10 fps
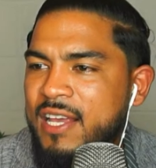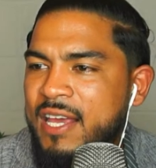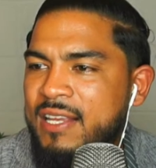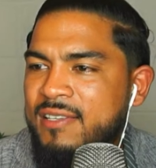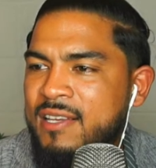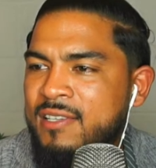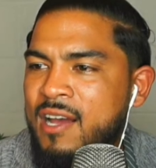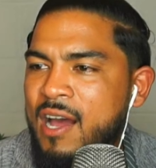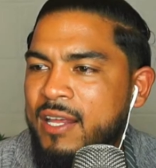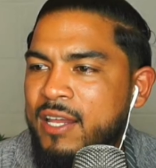Annie says
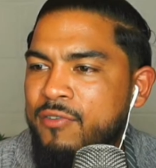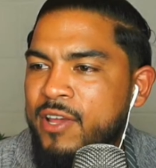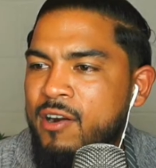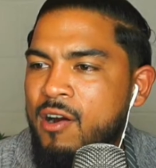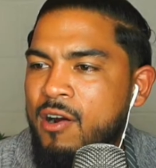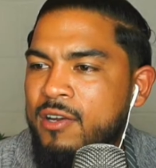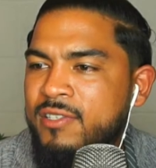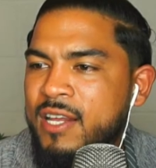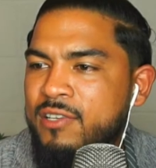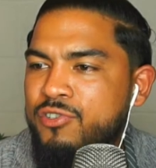God can read our
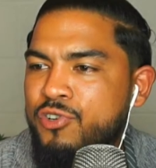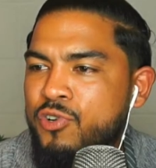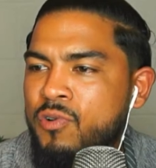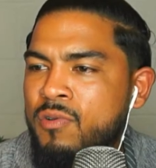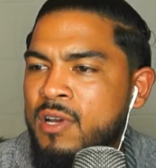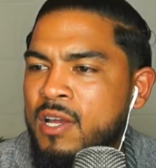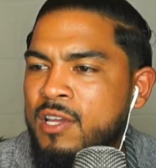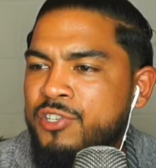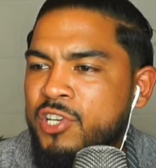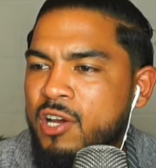hearts. That is true.
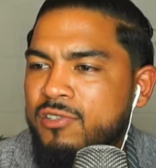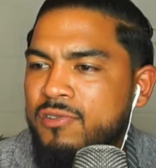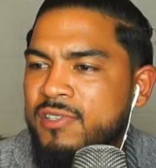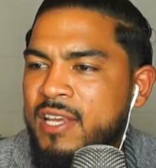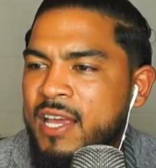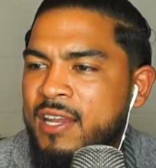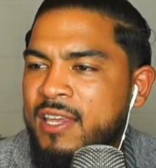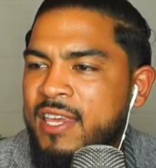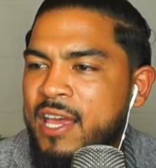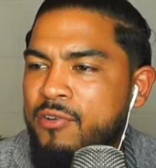She also said
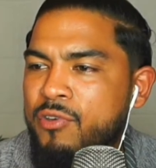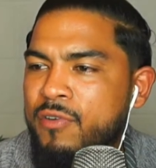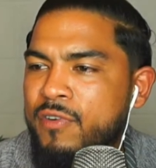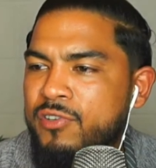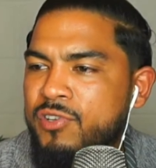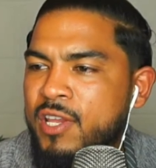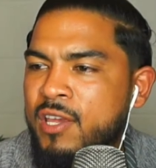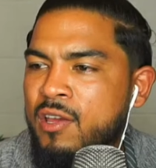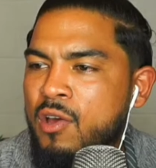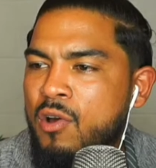Yale
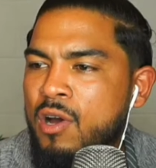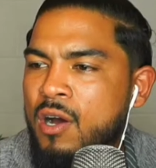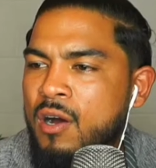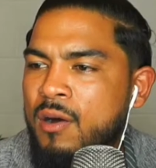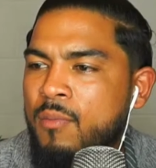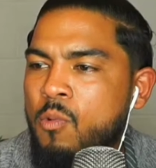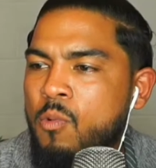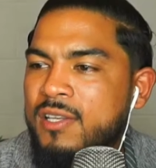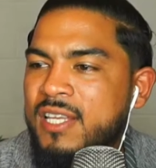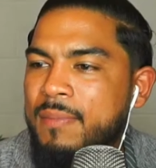University
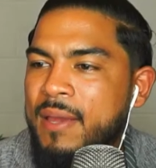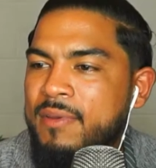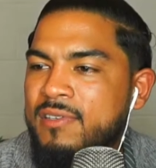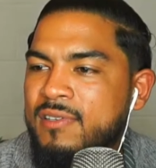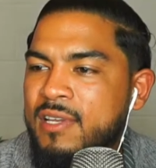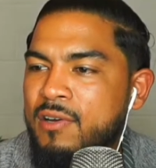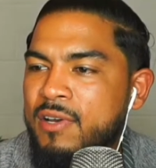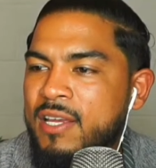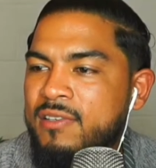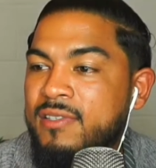was and maybe still
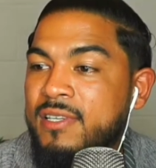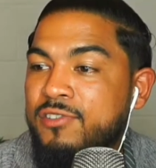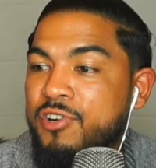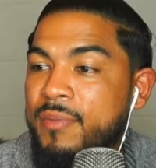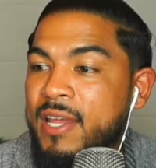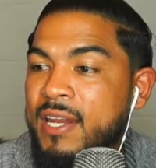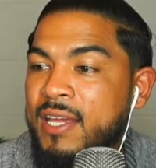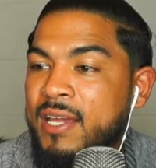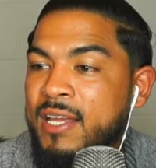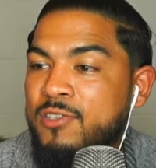is
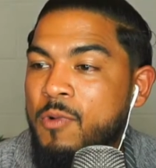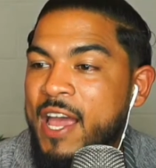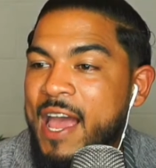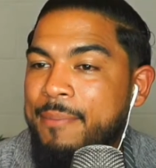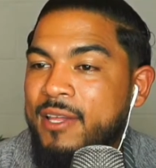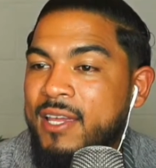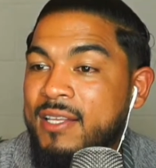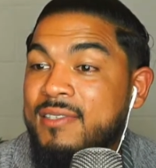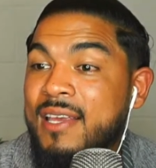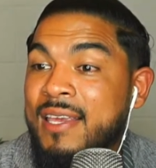discriminating against white
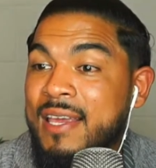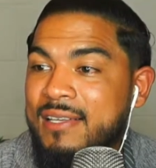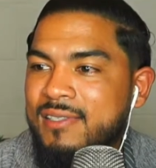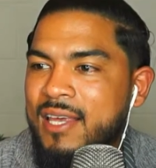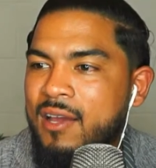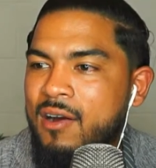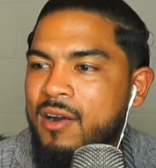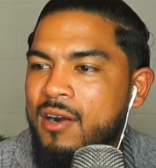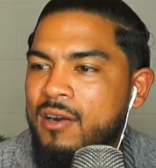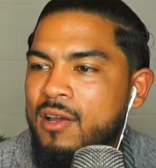applicants. Yes, they
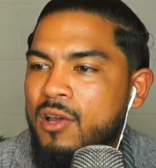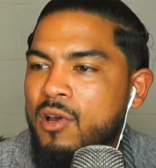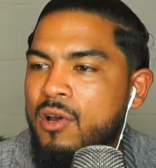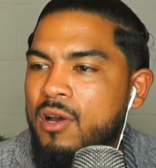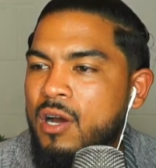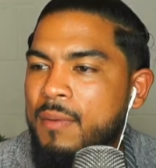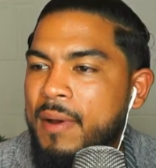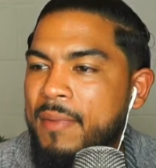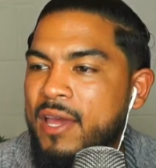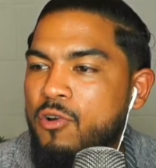are. My
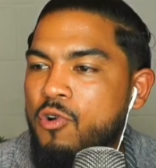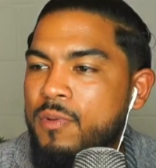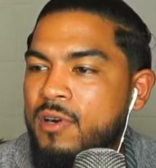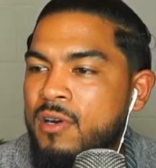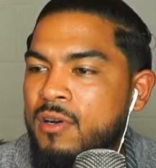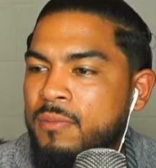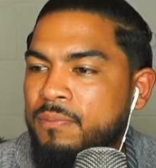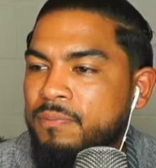man Uber.